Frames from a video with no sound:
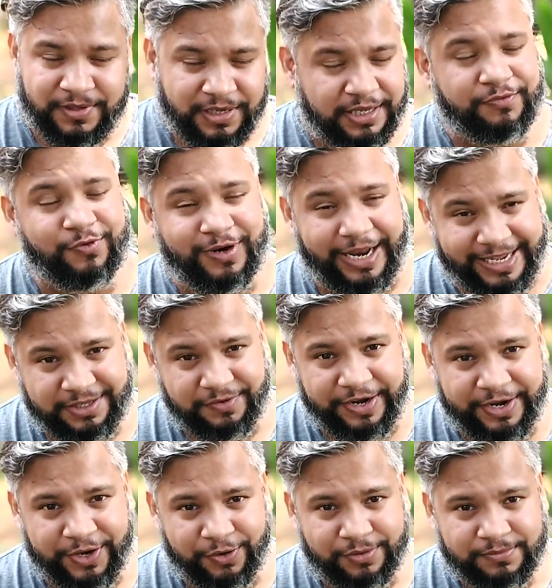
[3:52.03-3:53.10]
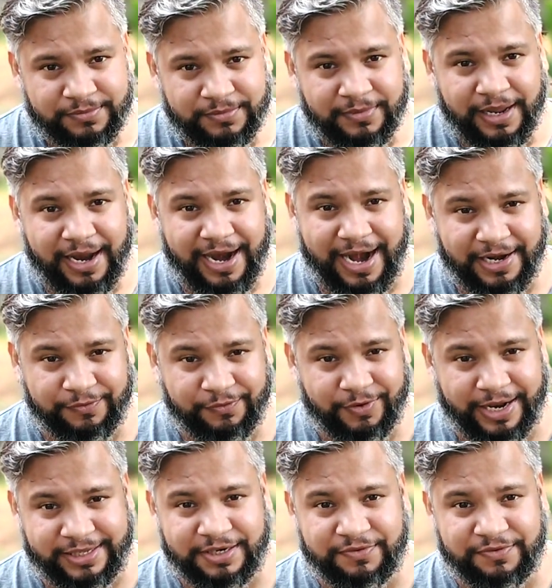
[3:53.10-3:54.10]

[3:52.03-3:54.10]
If you like the video and if you like the